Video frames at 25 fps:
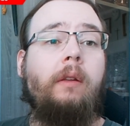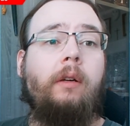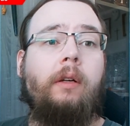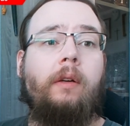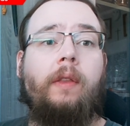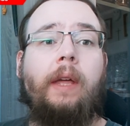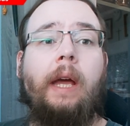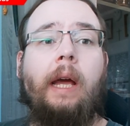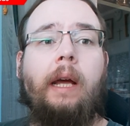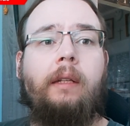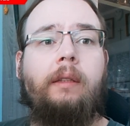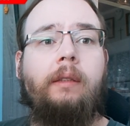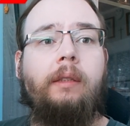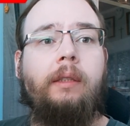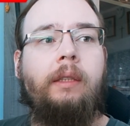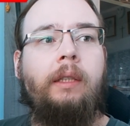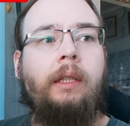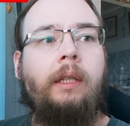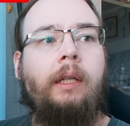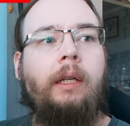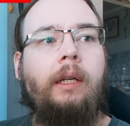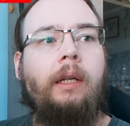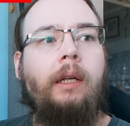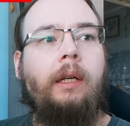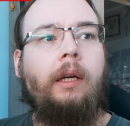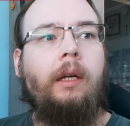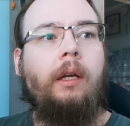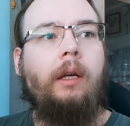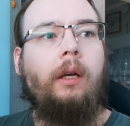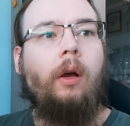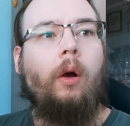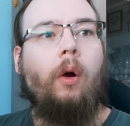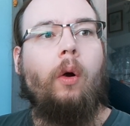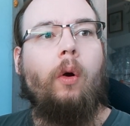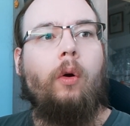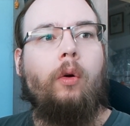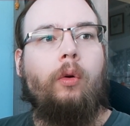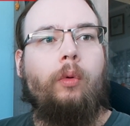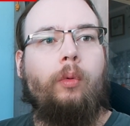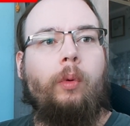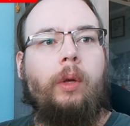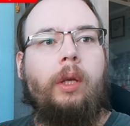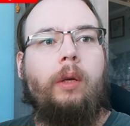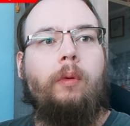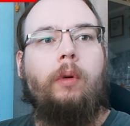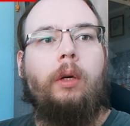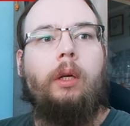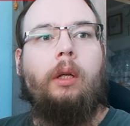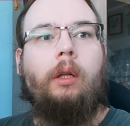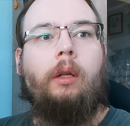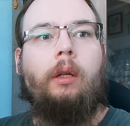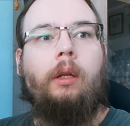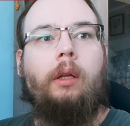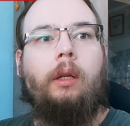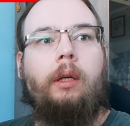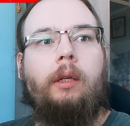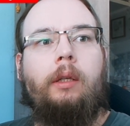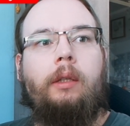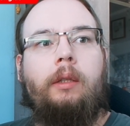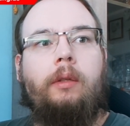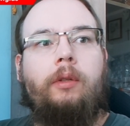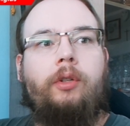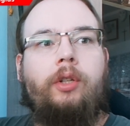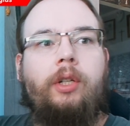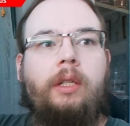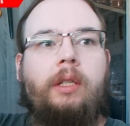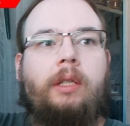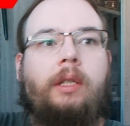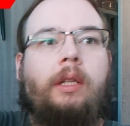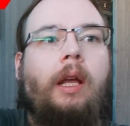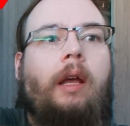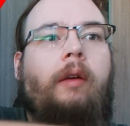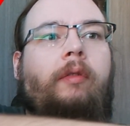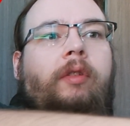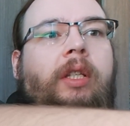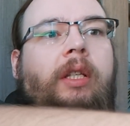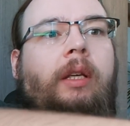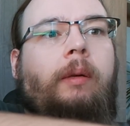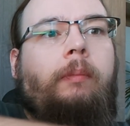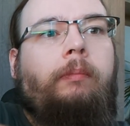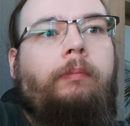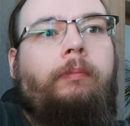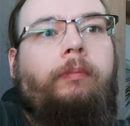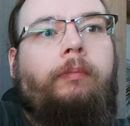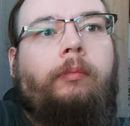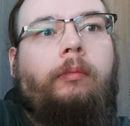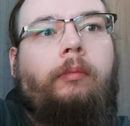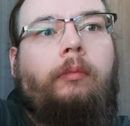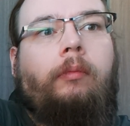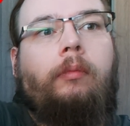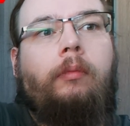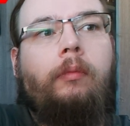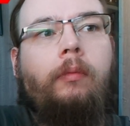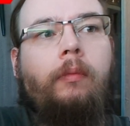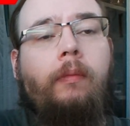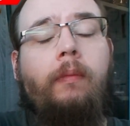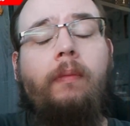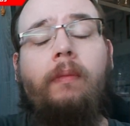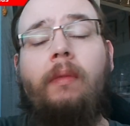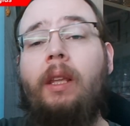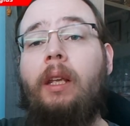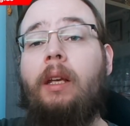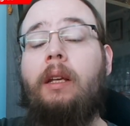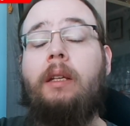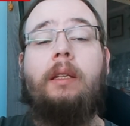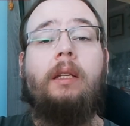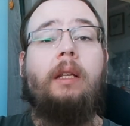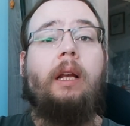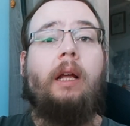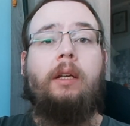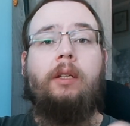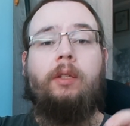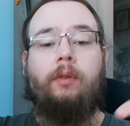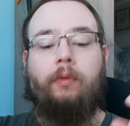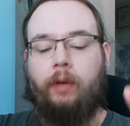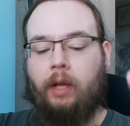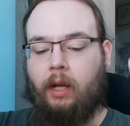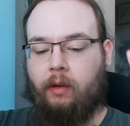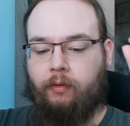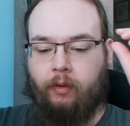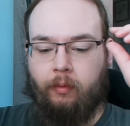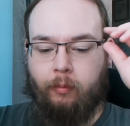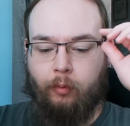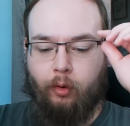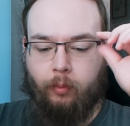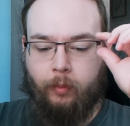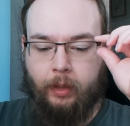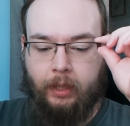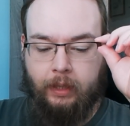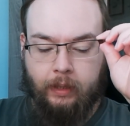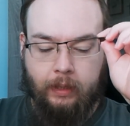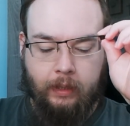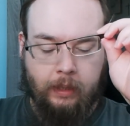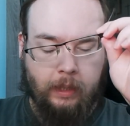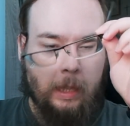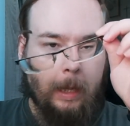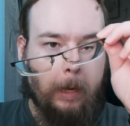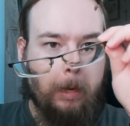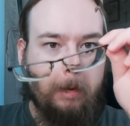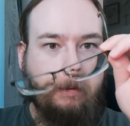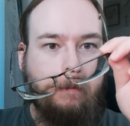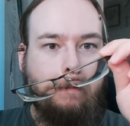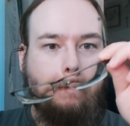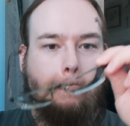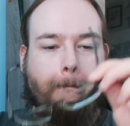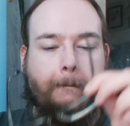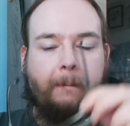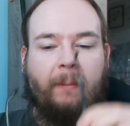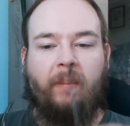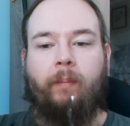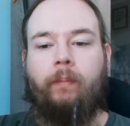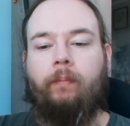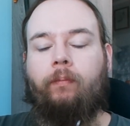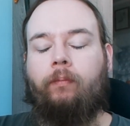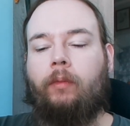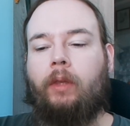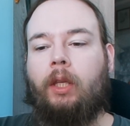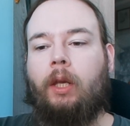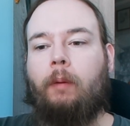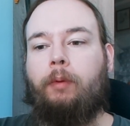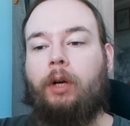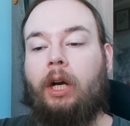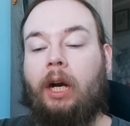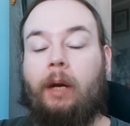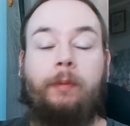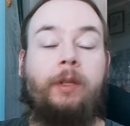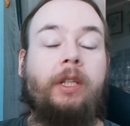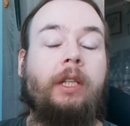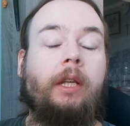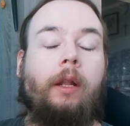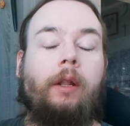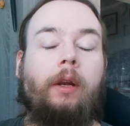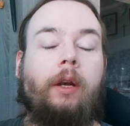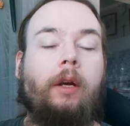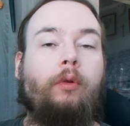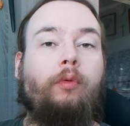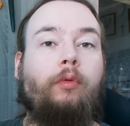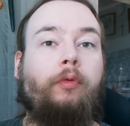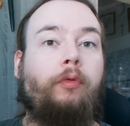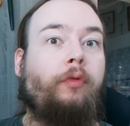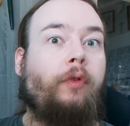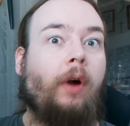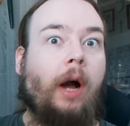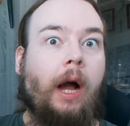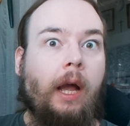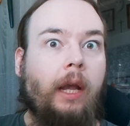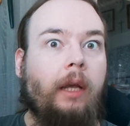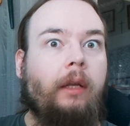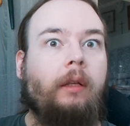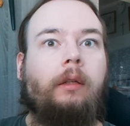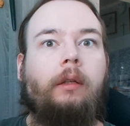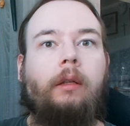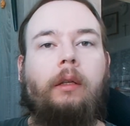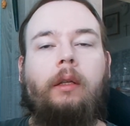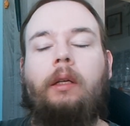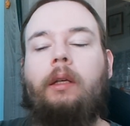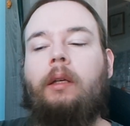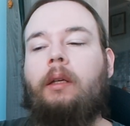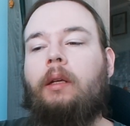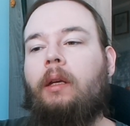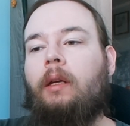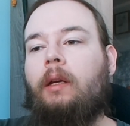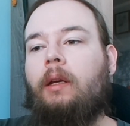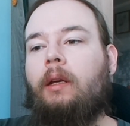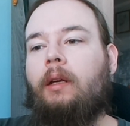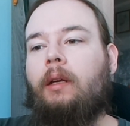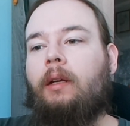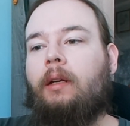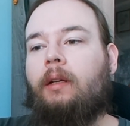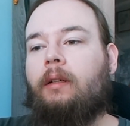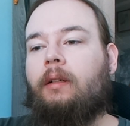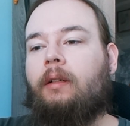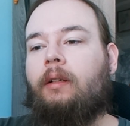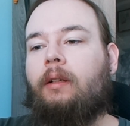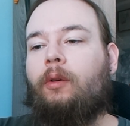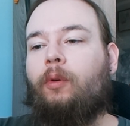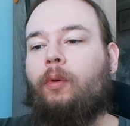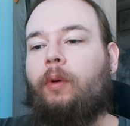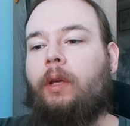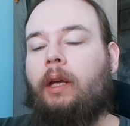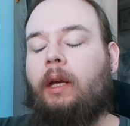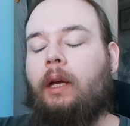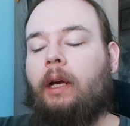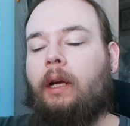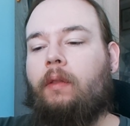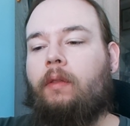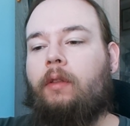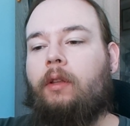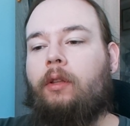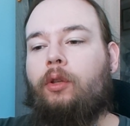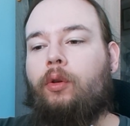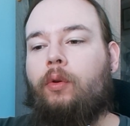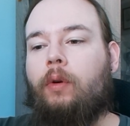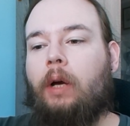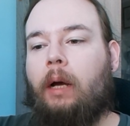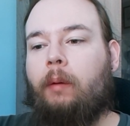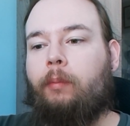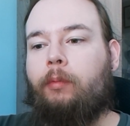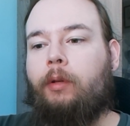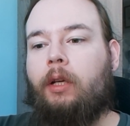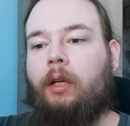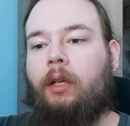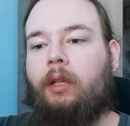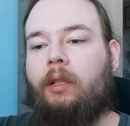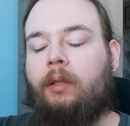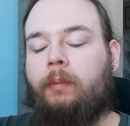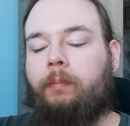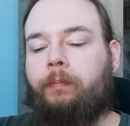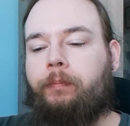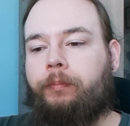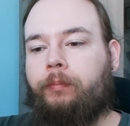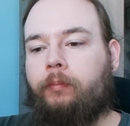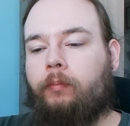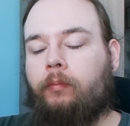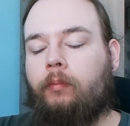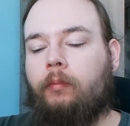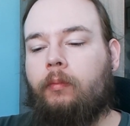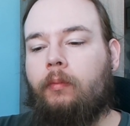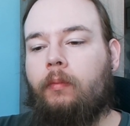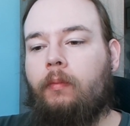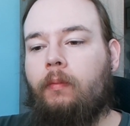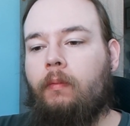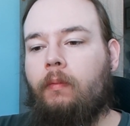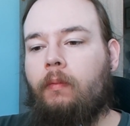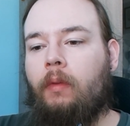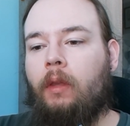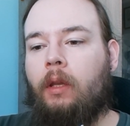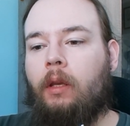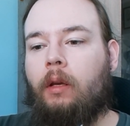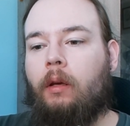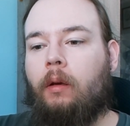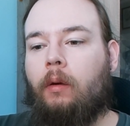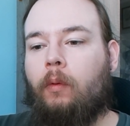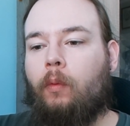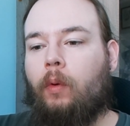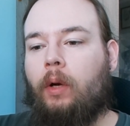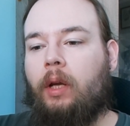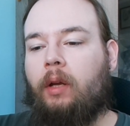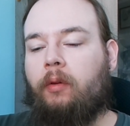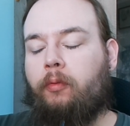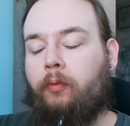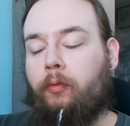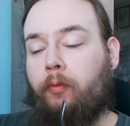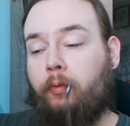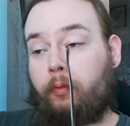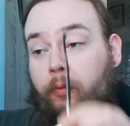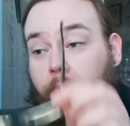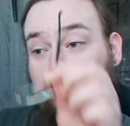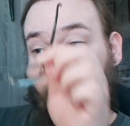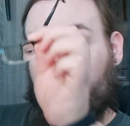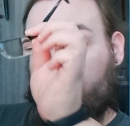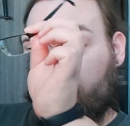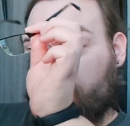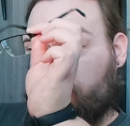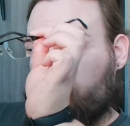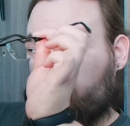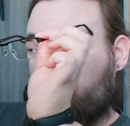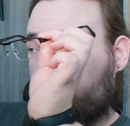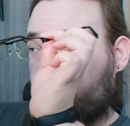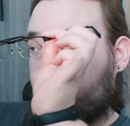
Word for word: Either that, or we will uh, just have some slice of life moments. Mm, perhaps Sanraku finally uh, looking at the new update uh, with